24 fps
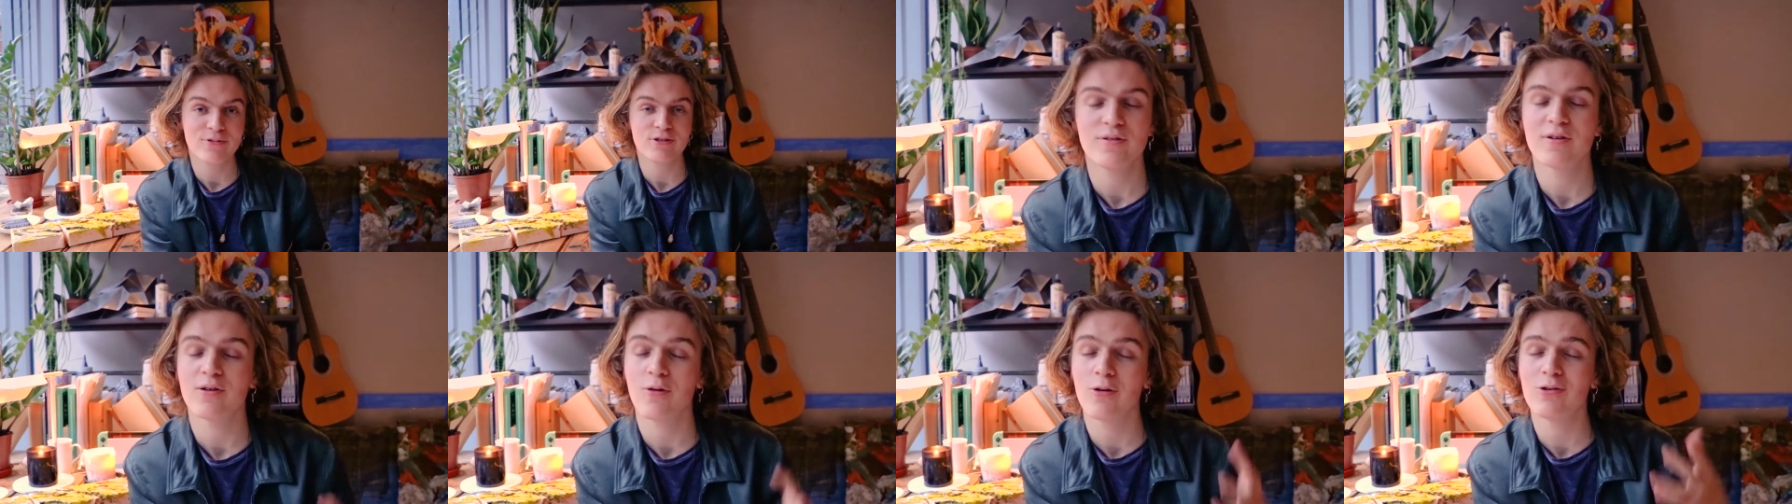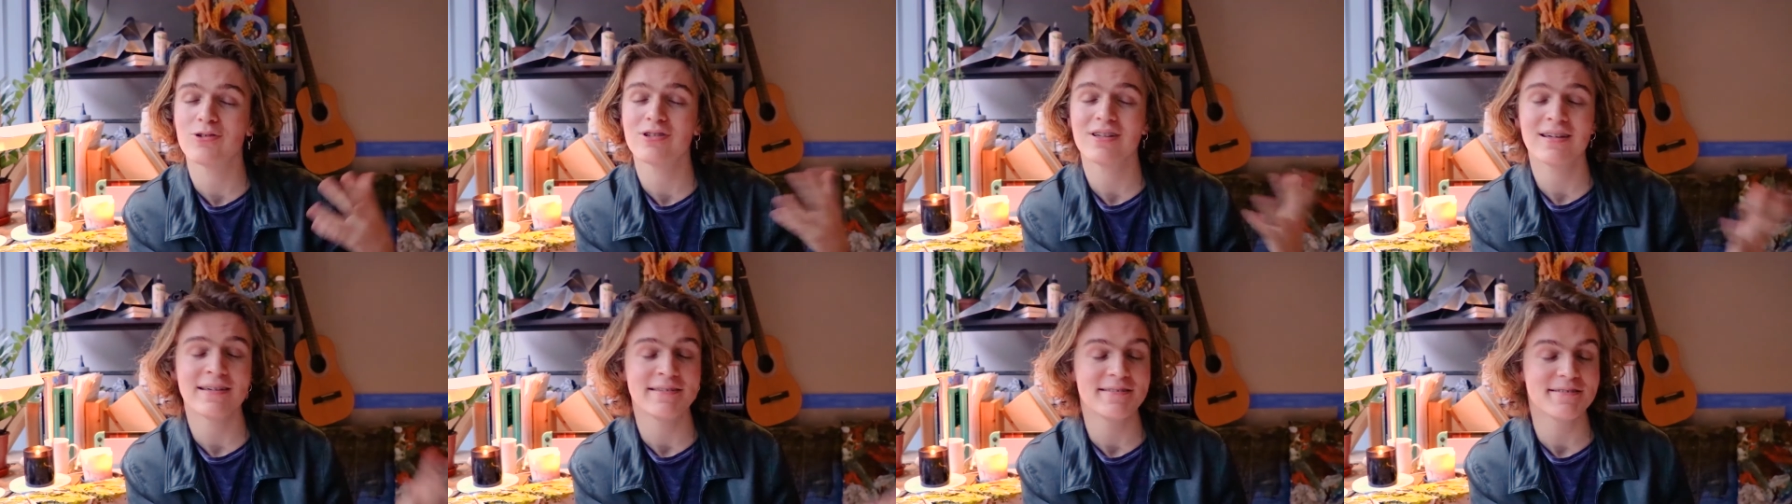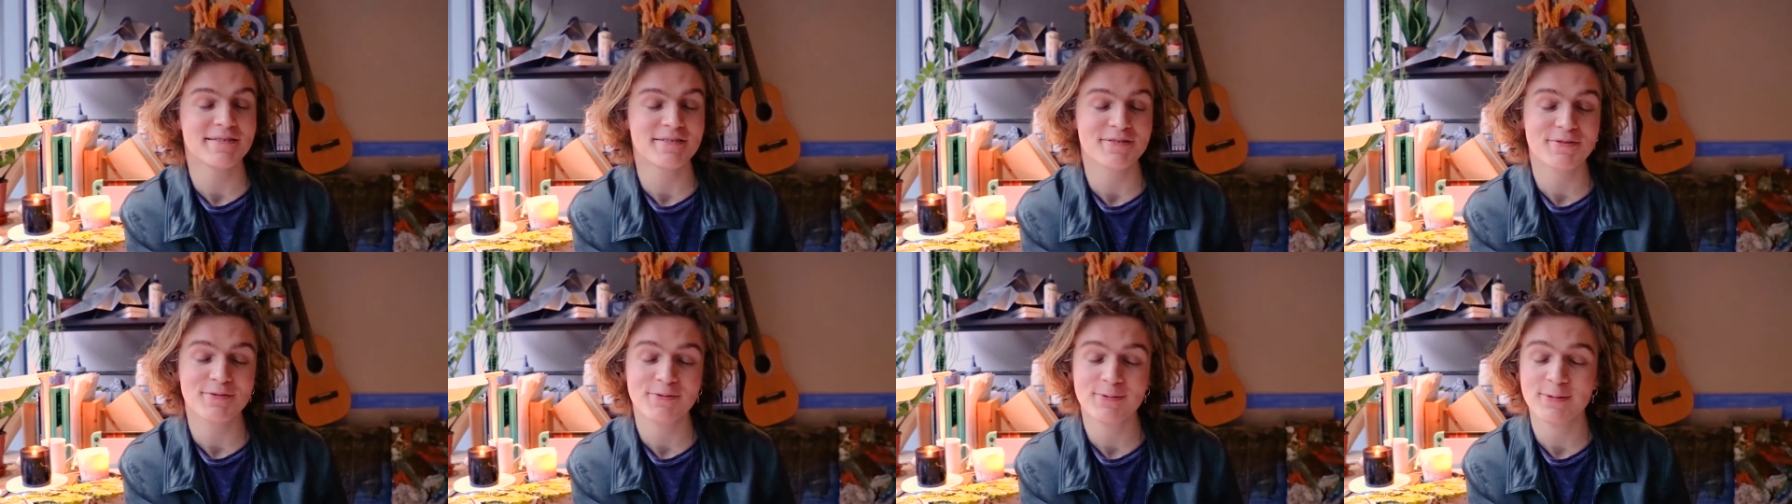doing online
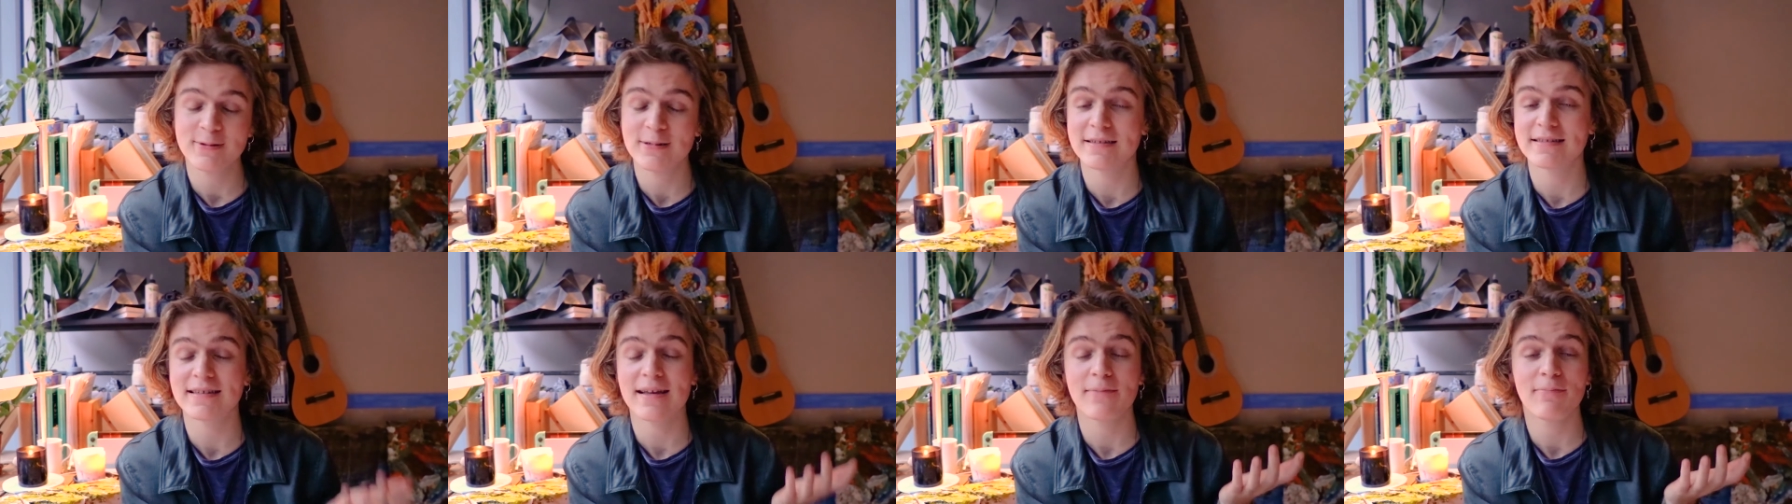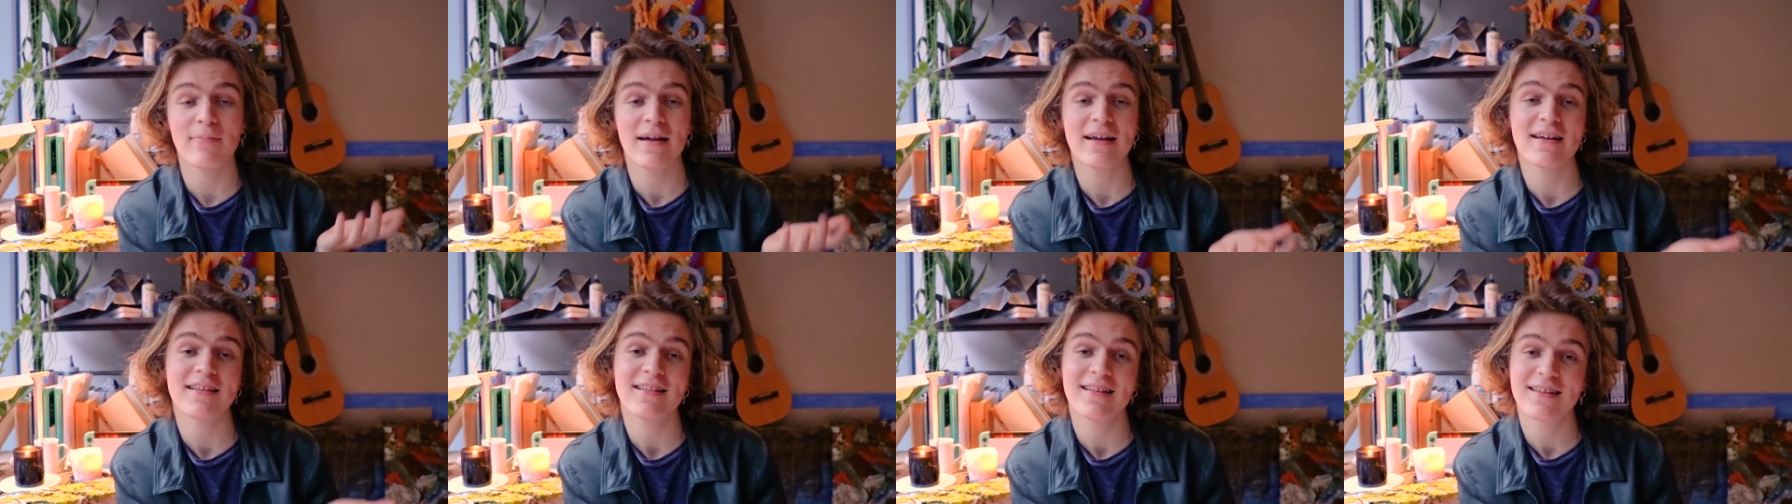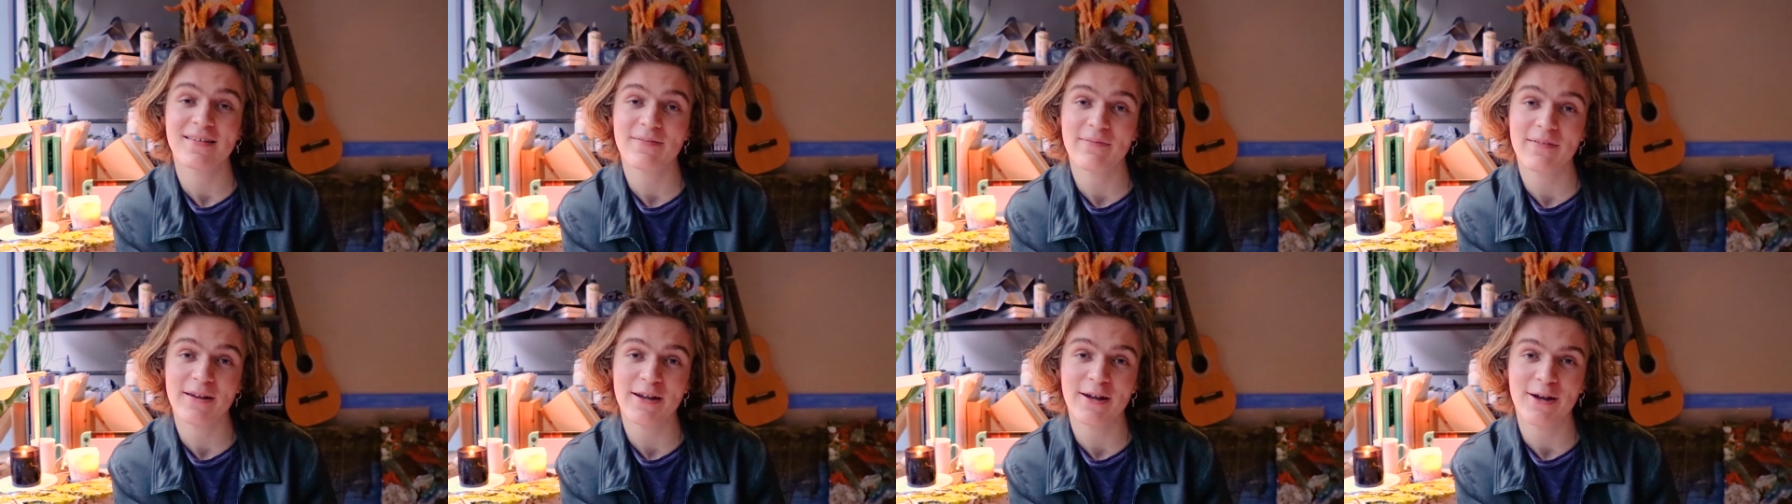school as I'm making
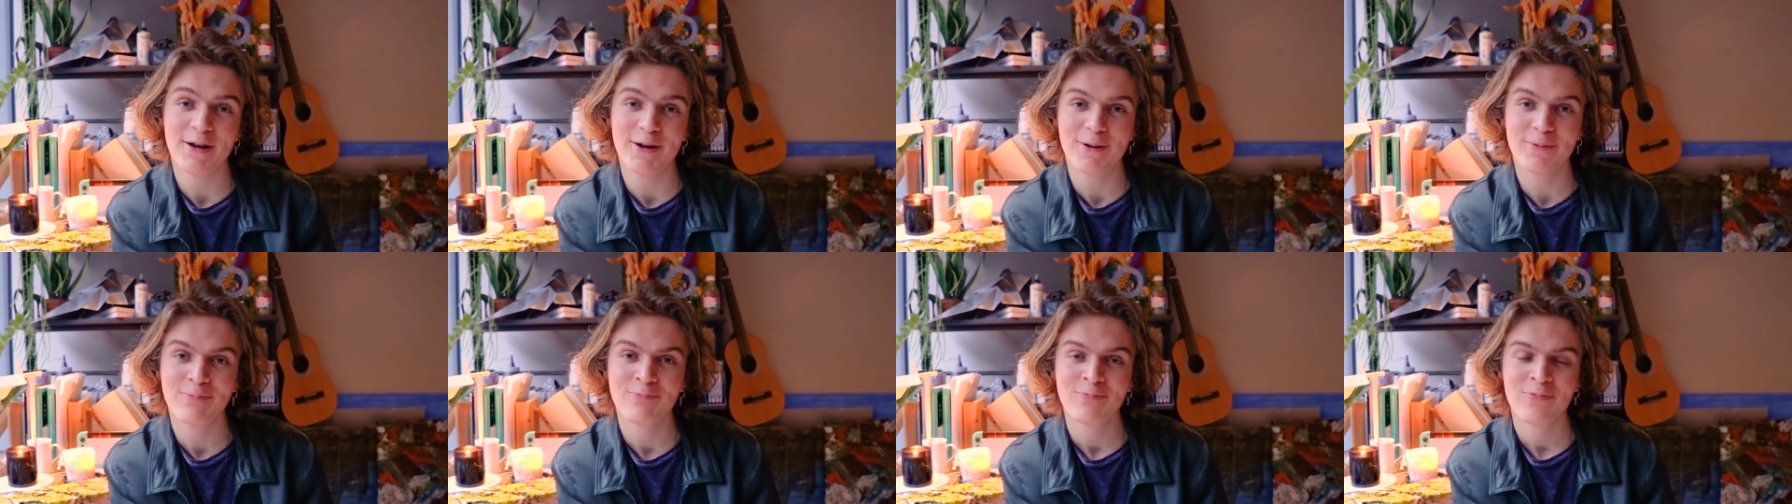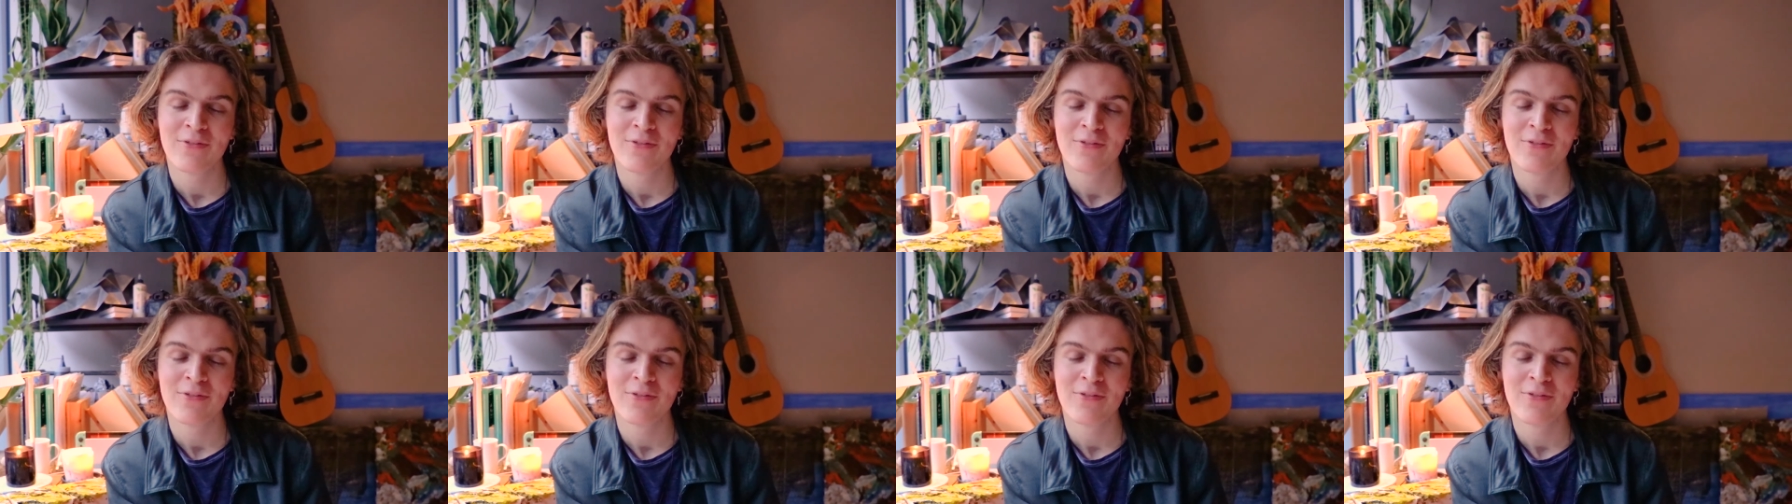this video, but